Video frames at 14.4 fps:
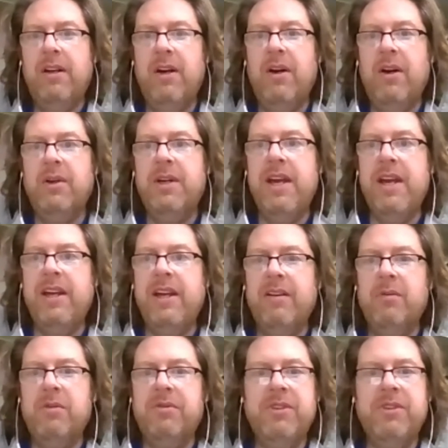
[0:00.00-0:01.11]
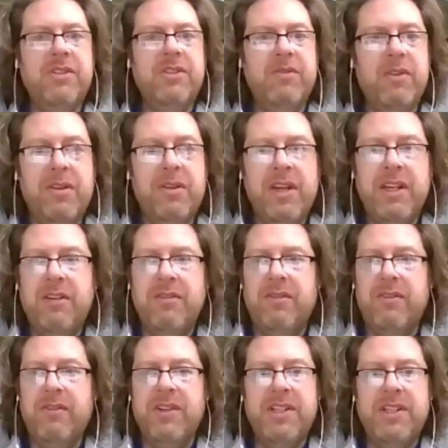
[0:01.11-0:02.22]
Okay. Well, first of all, thank you
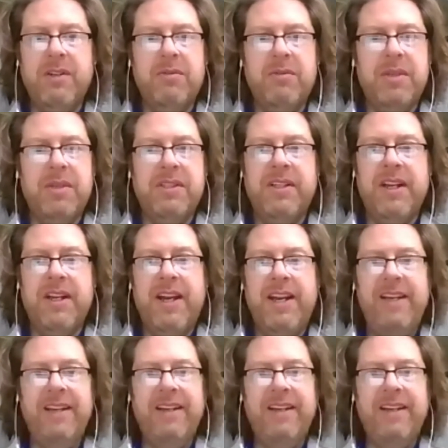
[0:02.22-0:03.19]
for visiting with me today.